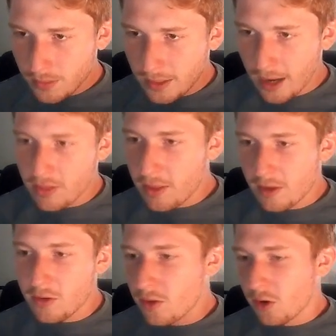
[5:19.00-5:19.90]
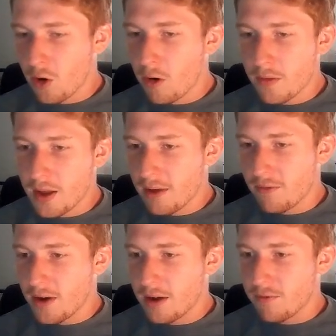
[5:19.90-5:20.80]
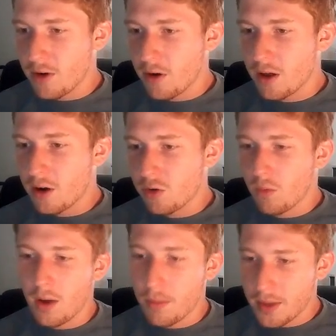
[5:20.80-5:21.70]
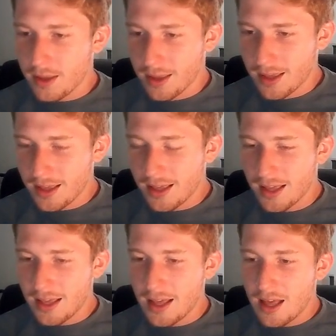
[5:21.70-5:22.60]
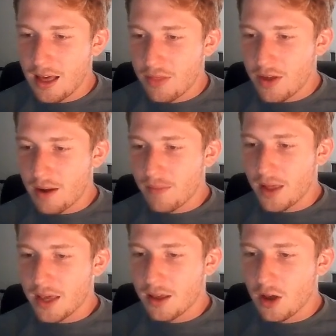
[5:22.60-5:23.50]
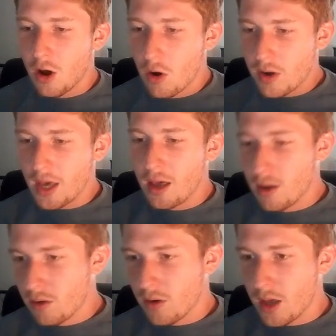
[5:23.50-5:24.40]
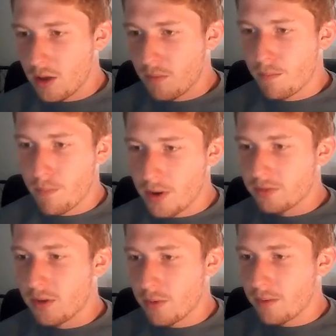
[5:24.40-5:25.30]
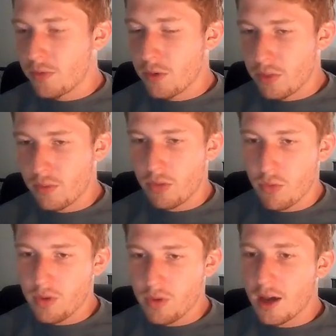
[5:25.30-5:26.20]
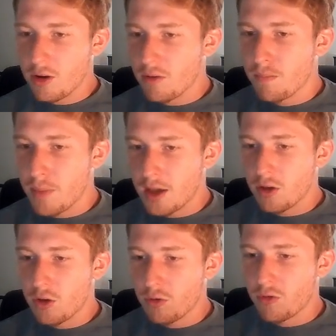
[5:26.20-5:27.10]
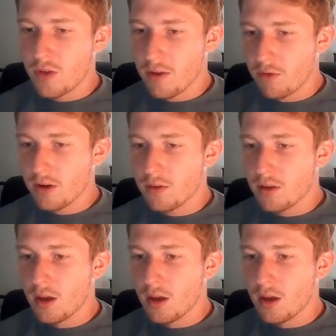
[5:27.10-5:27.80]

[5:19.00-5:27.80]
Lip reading: I think this is a card that I find very underwhelming. That I'm like, okay, you buff someone up to 3/3, that could make a huge difference.